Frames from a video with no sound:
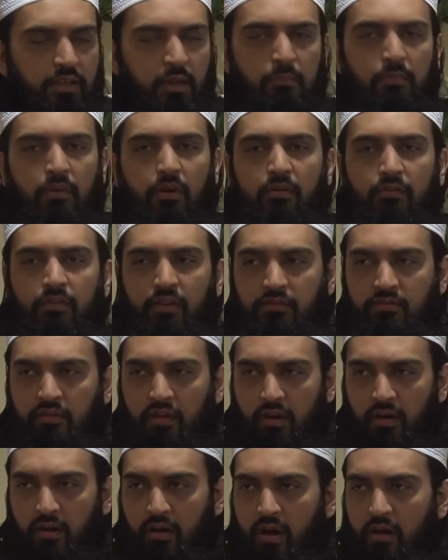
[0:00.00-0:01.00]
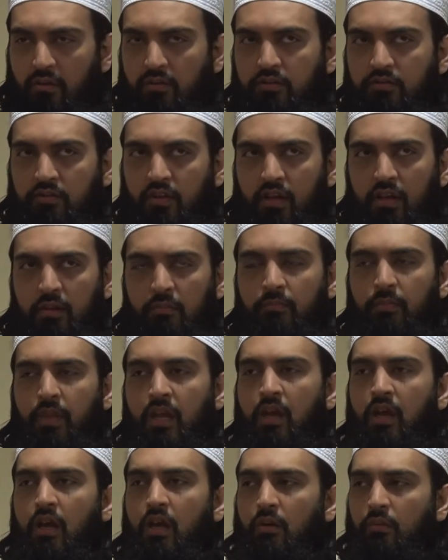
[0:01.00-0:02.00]
The Prophet
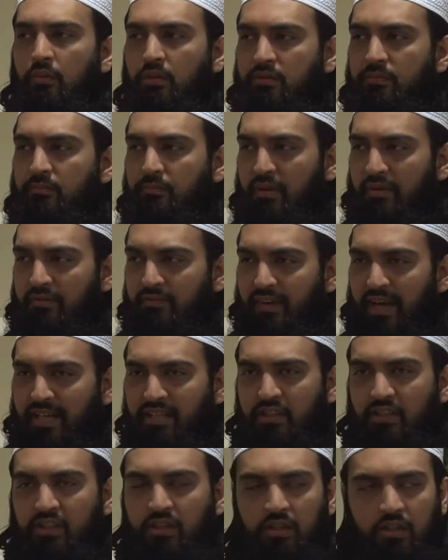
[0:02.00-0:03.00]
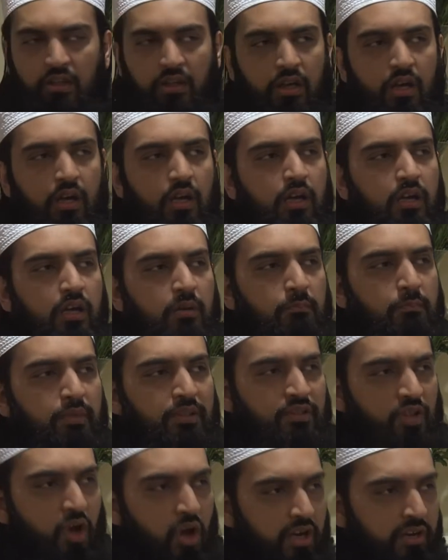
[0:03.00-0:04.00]
was perfection
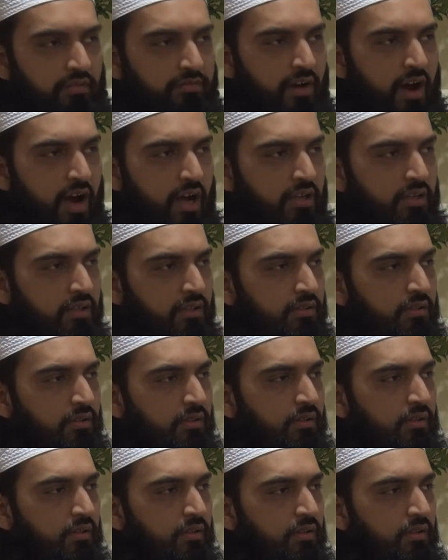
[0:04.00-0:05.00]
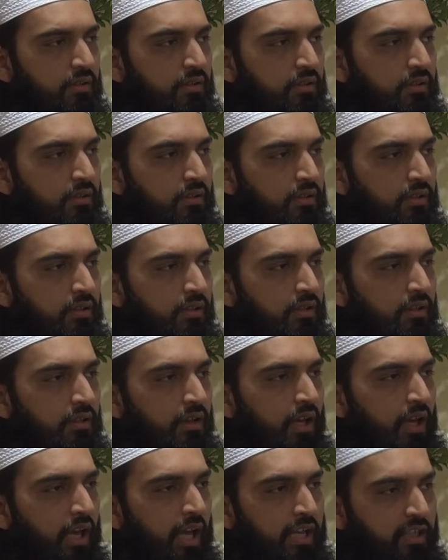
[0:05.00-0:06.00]
personified
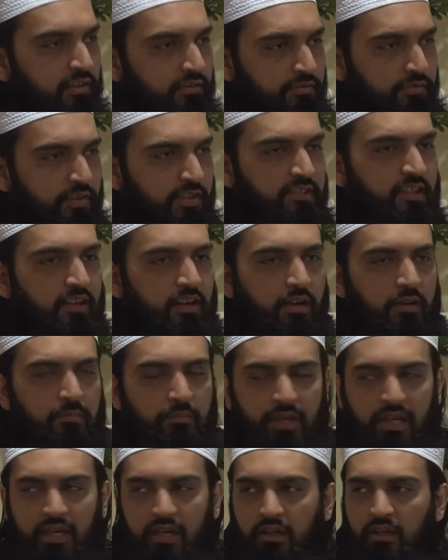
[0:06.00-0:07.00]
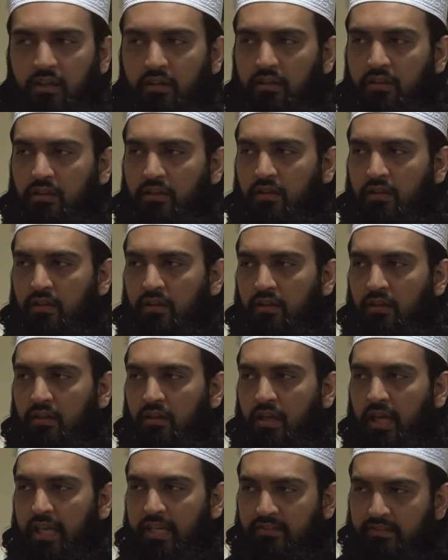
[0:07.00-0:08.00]
in his physical being,
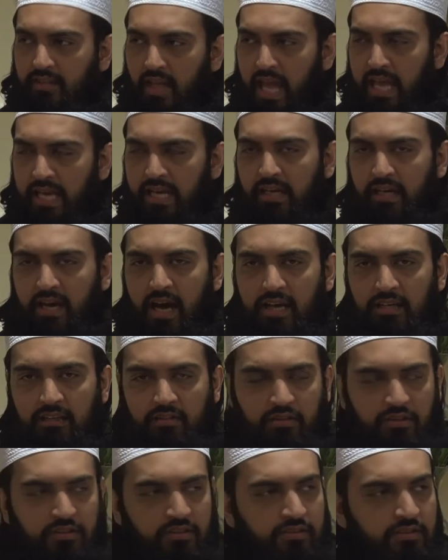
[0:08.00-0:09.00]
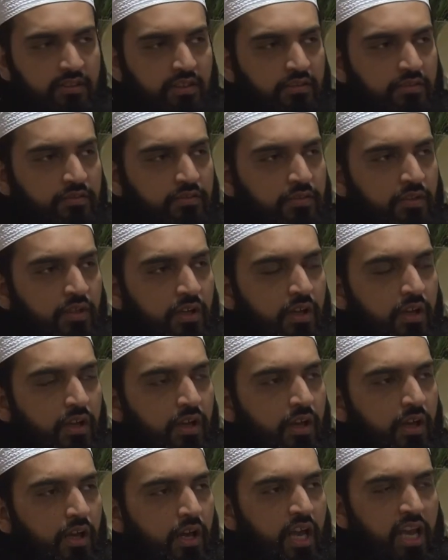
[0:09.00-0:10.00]
in his inner characteristics,
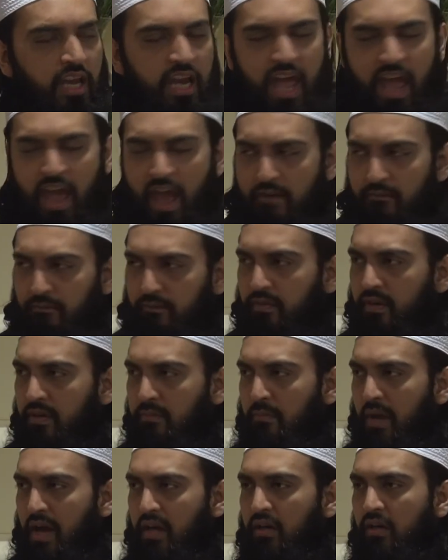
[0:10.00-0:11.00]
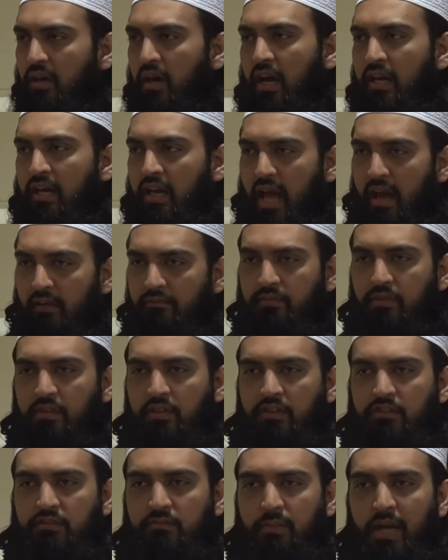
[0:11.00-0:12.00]
in every manner and
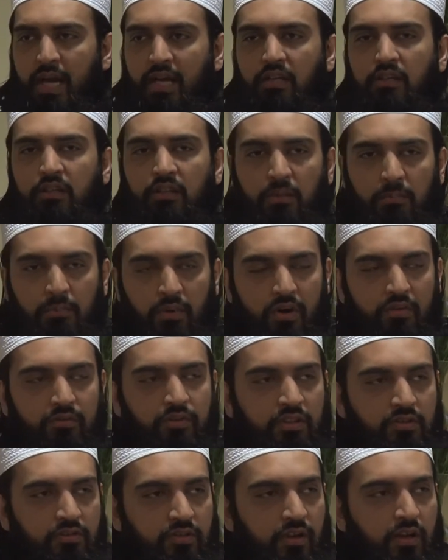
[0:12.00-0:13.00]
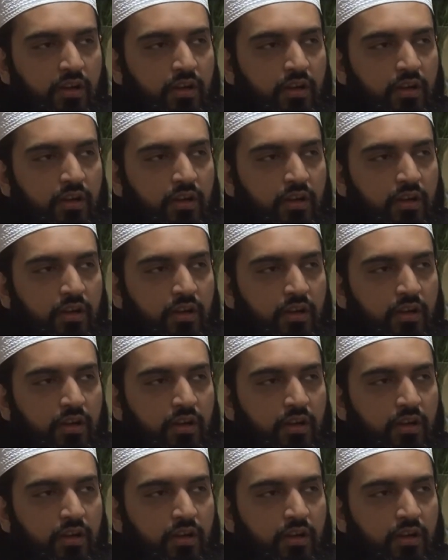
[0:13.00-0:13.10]
every respect, the Prophet